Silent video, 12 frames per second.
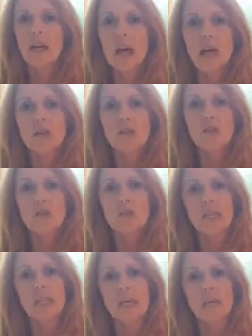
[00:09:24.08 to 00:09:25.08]
a lot of students
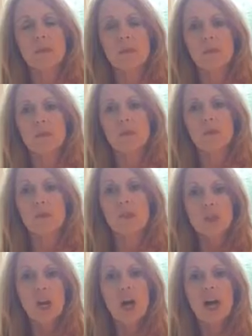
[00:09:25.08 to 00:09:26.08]
that came to me who were
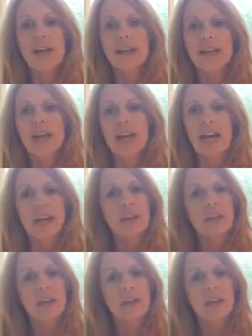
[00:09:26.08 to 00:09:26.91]
shy, and